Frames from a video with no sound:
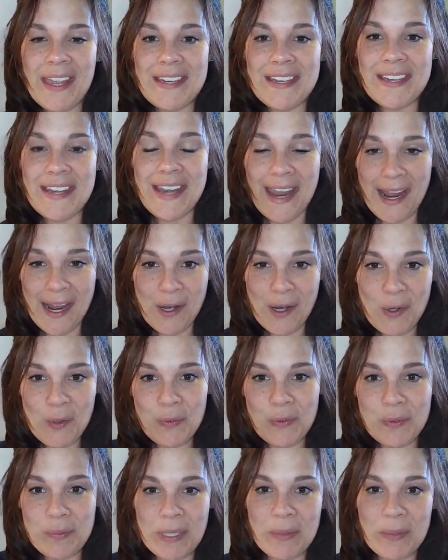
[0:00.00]
Now,
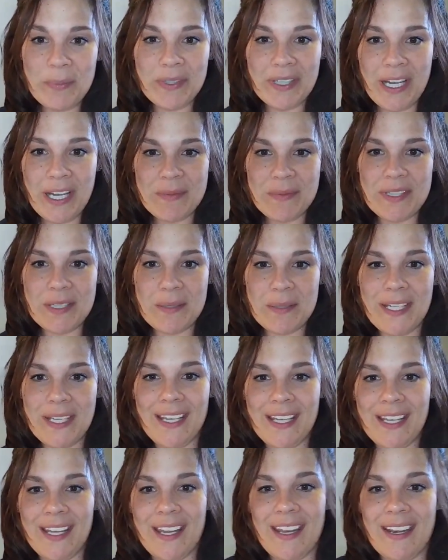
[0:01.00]
when people come to me